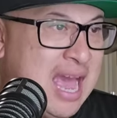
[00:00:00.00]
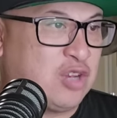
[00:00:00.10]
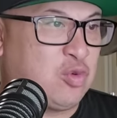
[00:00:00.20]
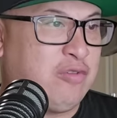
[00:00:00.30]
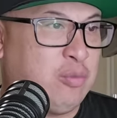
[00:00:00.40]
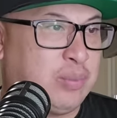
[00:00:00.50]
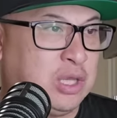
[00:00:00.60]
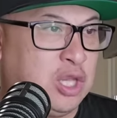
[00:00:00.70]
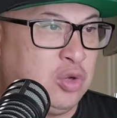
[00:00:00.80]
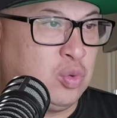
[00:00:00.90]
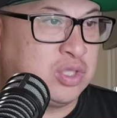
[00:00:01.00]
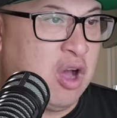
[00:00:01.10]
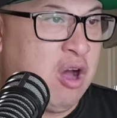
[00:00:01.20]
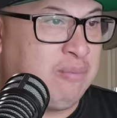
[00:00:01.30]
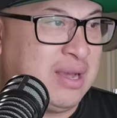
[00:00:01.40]
as revenue per load was
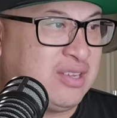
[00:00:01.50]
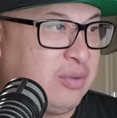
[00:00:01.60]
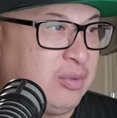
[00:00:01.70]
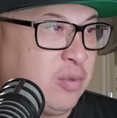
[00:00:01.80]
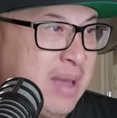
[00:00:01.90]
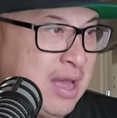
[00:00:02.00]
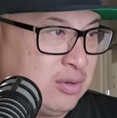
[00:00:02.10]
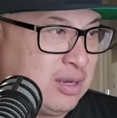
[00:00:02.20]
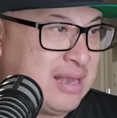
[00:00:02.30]
off by a similar amount,